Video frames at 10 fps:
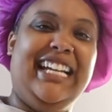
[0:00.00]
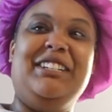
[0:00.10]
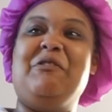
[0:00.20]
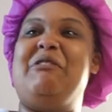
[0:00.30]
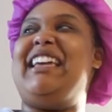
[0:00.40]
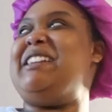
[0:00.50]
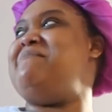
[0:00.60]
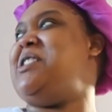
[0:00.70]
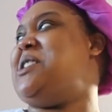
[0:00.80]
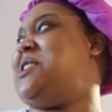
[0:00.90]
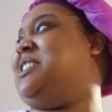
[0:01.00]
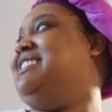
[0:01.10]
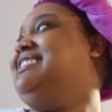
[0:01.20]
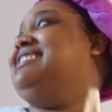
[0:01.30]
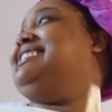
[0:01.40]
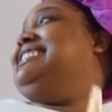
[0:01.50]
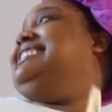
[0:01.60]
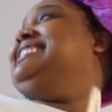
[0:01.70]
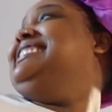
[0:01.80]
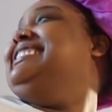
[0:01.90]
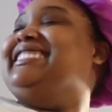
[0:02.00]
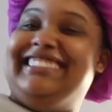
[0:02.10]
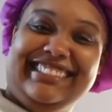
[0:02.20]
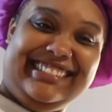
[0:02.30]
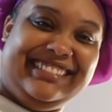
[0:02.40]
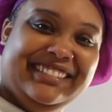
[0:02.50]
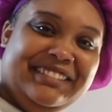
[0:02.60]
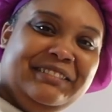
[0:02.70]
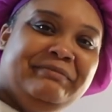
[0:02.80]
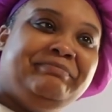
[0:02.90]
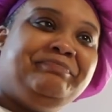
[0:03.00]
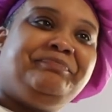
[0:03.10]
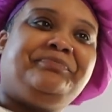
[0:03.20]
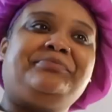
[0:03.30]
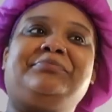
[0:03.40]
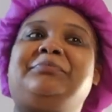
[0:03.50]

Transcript: ain't no lame nigga. Courtney, we did.